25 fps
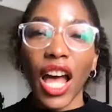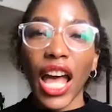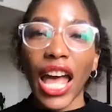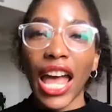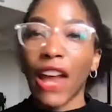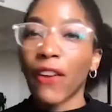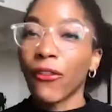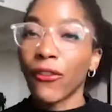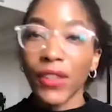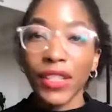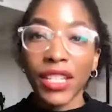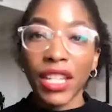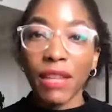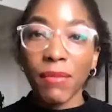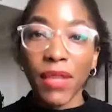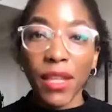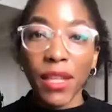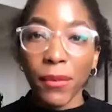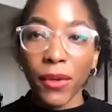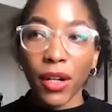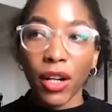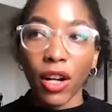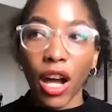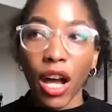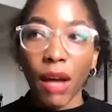everyday
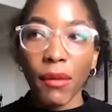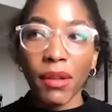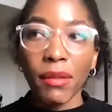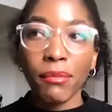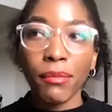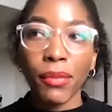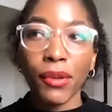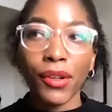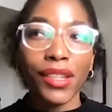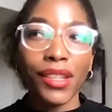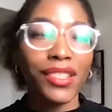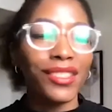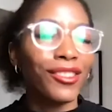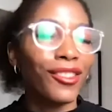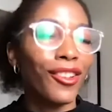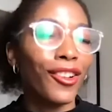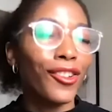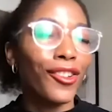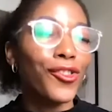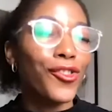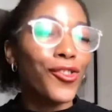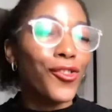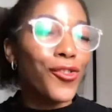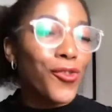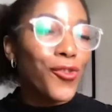people are coming, but it's
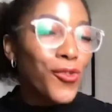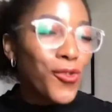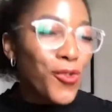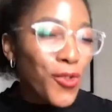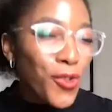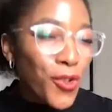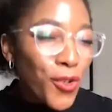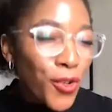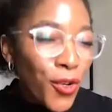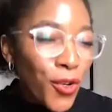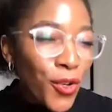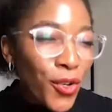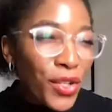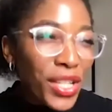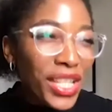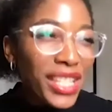not true.